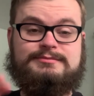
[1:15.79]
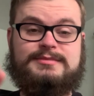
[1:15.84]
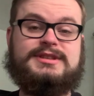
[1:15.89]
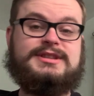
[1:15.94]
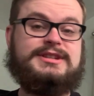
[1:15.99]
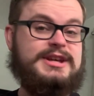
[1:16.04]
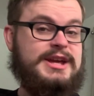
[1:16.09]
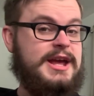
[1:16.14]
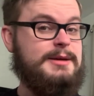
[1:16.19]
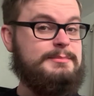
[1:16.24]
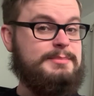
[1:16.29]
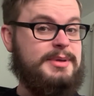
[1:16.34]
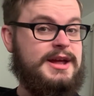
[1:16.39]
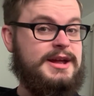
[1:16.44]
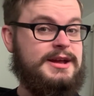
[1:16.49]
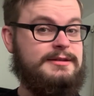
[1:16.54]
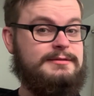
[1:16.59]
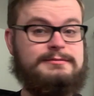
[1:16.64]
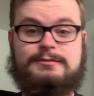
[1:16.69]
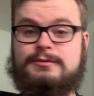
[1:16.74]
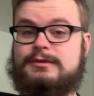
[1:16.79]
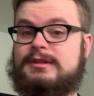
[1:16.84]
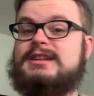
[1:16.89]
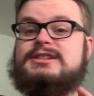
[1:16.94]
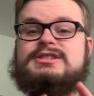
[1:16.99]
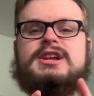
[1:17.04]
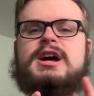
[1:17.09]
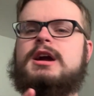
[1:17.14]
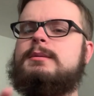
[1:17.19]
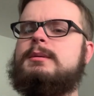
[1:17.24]
Campaign? Let's
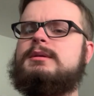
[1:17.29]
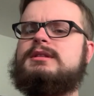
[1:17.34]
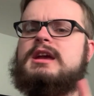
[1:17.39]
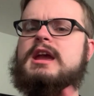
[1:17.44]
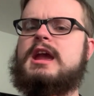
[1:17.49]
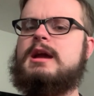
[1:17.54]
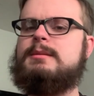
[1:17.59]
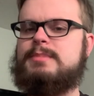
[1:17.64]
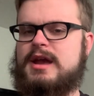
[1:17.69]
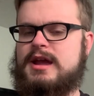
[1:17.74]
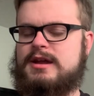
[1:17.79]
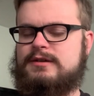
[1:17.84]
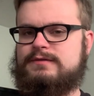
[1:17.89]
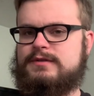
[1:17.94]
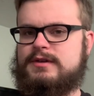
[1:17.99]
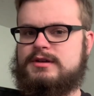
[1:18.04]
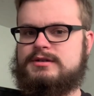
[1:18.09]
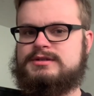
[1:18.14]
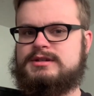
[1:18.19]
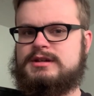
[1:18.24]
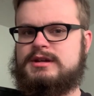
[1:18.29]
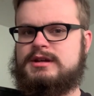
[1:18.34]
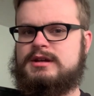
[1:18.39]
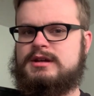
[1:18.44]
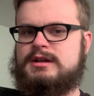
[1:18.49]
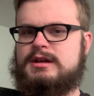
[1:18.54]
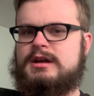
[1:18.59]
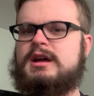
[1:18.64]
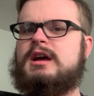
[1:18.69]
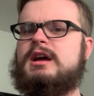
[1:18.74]
talk about the campaign first.
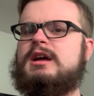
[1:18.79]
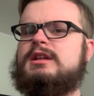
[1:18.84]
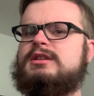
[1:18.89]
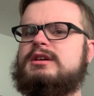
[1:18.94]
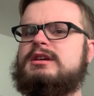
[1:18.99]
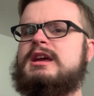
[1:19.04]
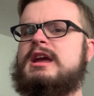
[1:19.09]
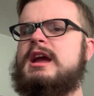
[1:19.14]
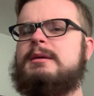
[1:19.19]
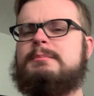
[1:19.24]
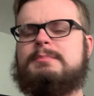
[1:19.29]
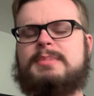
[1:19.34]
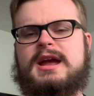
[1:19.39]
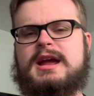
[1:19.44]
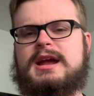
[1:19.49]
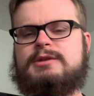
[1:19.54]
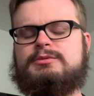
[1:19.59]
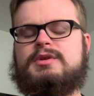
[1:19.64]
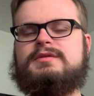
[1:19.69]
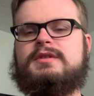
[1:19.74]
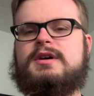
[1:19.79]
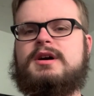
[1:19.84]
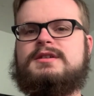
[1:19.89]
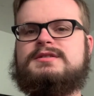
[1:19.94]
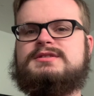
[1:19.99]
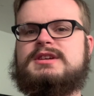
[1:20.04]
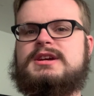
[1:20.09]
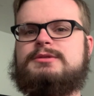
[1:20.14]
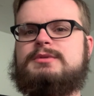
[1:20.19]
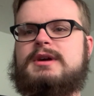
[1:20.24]
The campaign
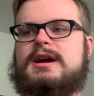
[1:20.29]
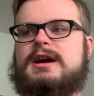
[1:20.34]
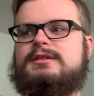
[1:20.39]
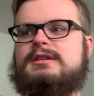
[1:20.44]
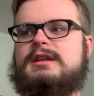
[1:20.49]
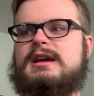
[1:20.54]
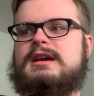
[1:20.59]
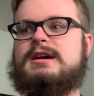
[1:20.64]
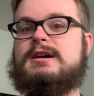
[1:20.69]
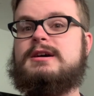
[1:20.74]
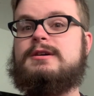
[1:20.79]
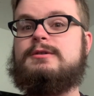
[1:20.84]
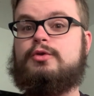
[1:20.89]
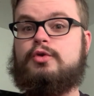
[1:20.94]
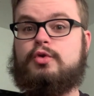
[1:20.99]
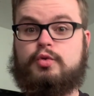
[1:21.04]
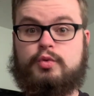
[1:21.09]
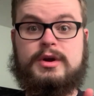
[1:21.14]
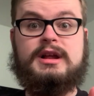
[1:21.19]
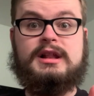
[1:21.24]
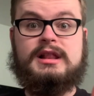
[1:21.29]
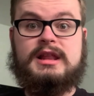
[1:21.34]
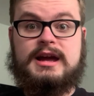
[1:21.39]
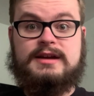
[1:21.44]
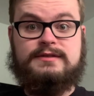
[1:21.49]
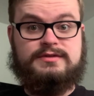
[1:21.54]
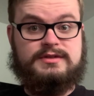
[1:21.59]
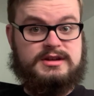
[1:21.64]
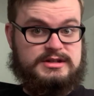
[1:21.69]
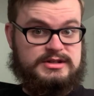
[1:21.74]
revolves around a
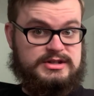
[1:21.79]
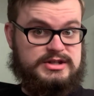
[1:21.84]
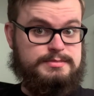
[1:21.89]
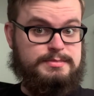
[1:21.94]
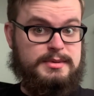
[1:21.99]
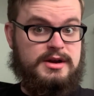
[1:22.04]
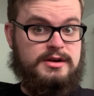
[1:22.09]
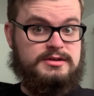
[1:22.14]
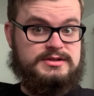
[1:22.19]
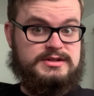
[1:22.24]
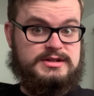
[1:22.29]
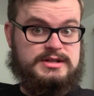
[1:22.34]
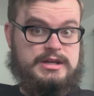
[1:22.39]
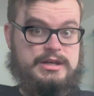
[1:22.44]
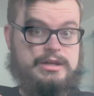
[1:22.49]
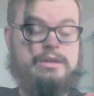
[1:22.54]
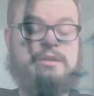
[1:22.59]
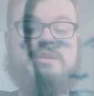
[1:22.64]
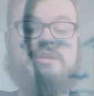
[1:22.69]
real-life conspiracy